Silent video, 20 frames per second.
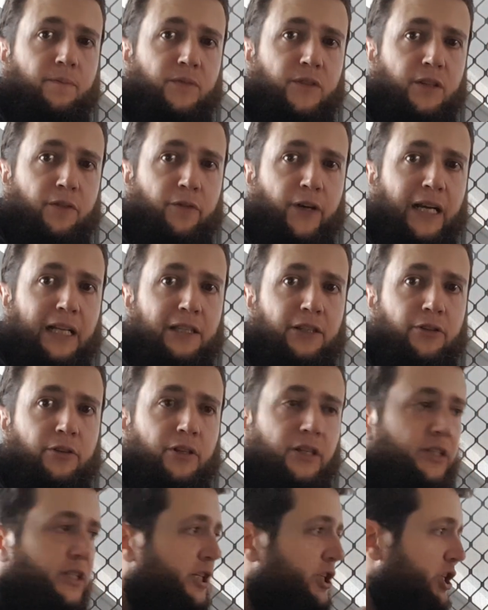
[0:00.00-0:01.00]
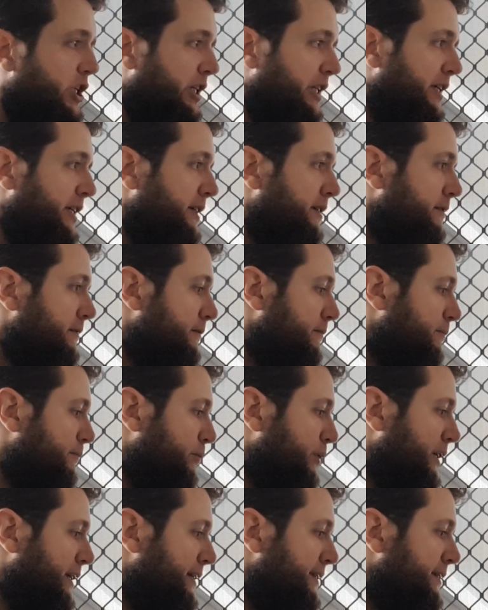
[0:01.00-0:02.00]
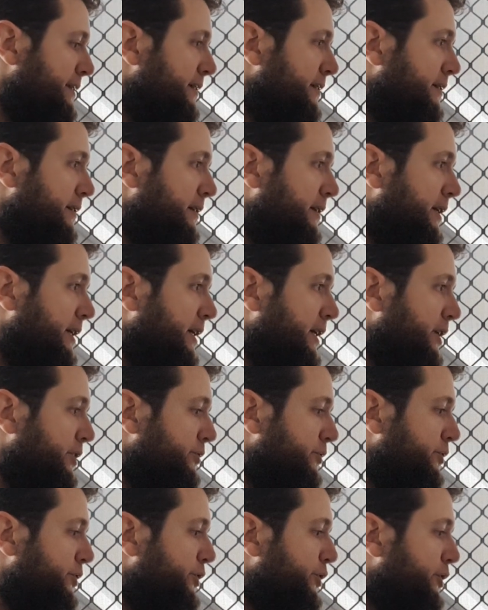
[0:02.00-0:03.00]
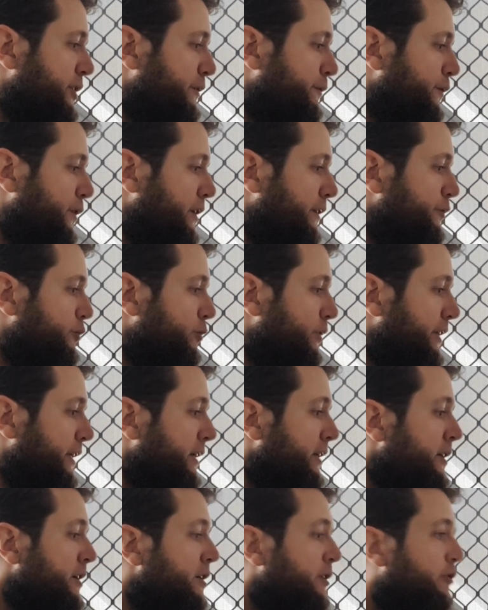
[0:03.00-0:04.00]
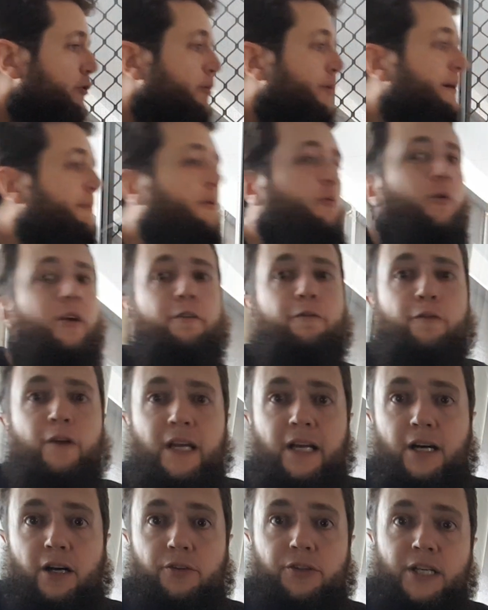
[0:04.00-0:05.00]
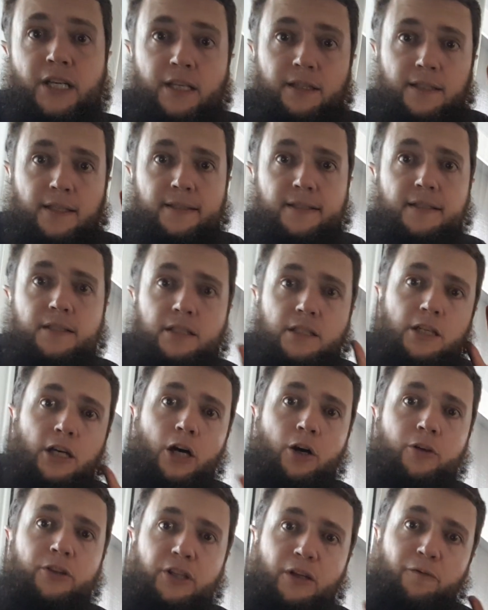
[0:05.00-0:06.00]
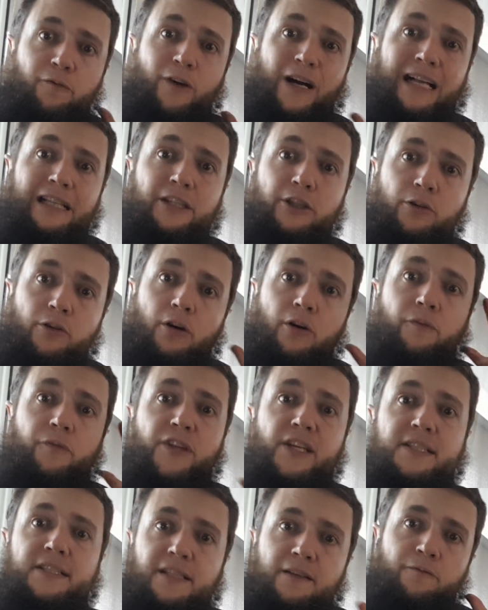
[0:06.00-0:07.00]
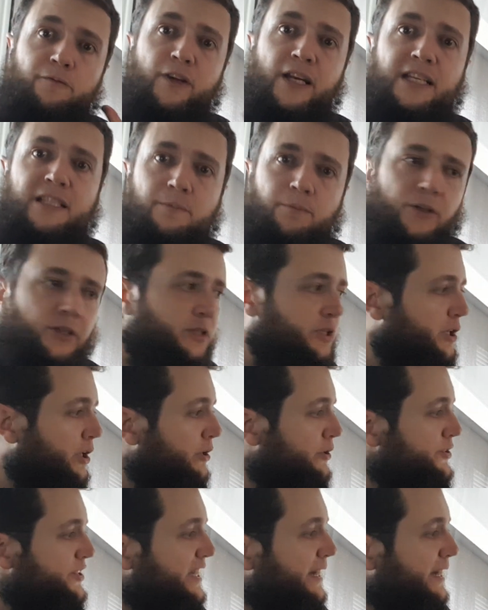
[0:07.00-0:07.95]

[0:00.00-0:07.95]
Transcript: the value initially plus 135.20. Remember, we found this is the value of this investment goes